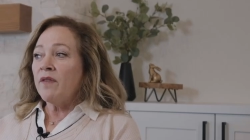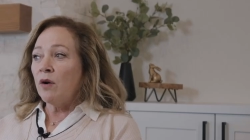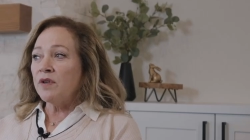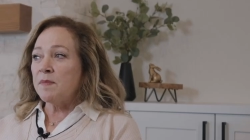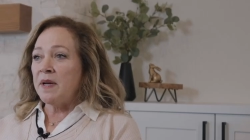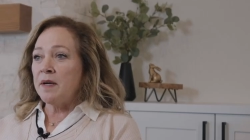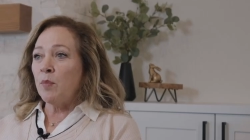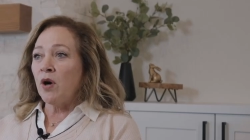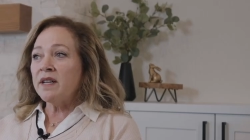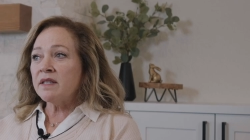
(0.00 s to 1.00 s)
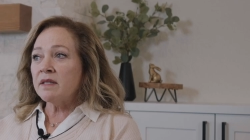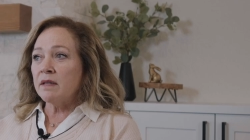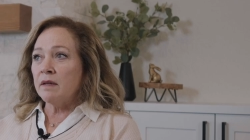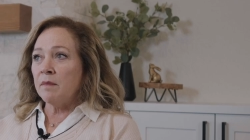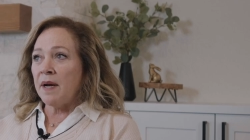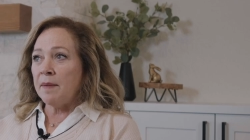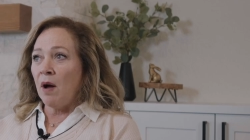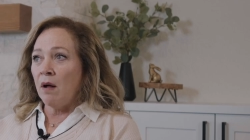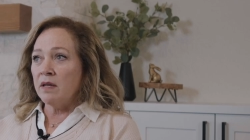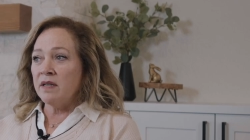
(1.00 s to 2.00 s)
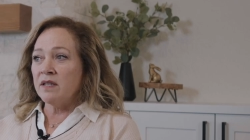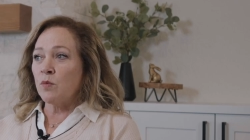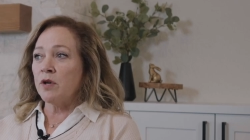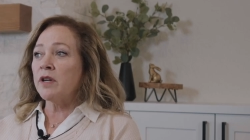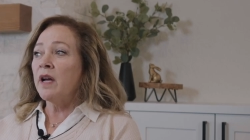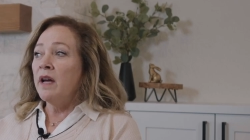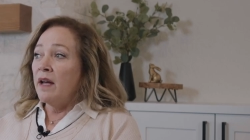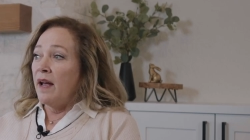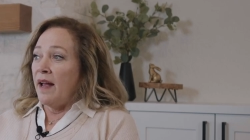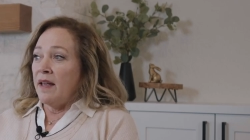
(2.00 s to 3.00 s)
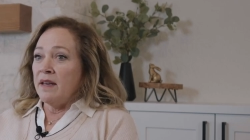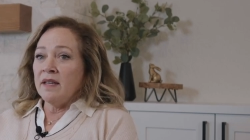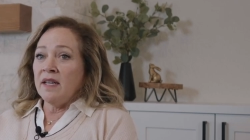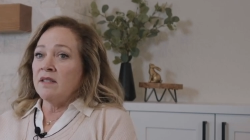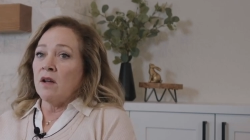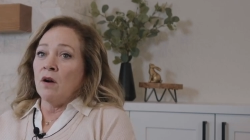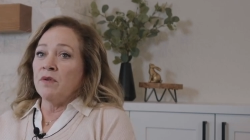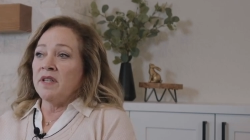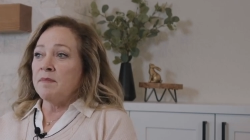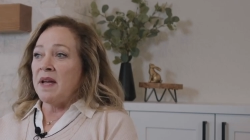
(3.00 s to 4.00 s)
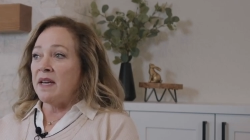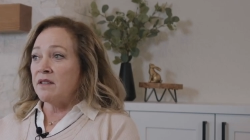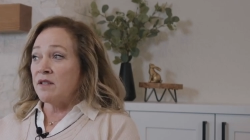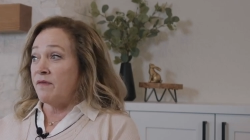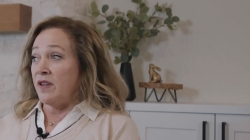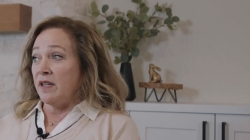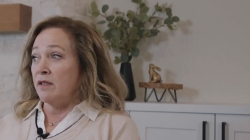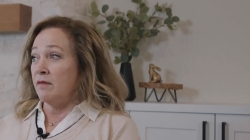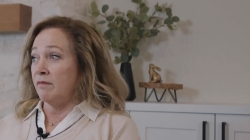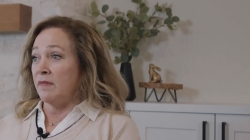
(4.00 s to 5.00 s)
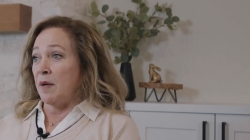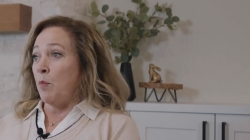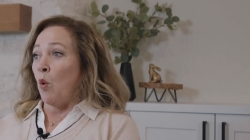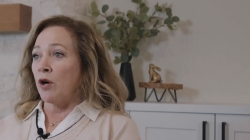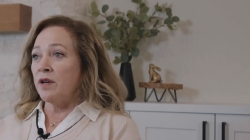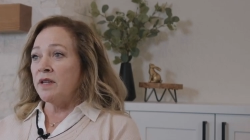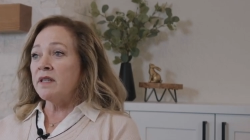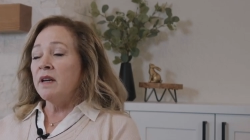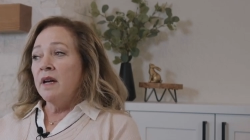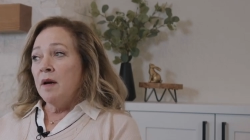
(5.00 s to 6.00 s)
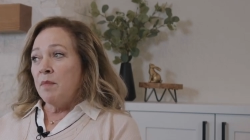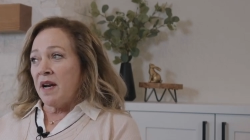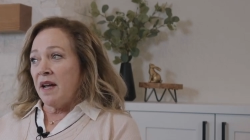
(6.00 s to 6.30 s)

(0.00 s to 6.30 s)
always been impressed by Paul and his work, and he's always made us feel important, but I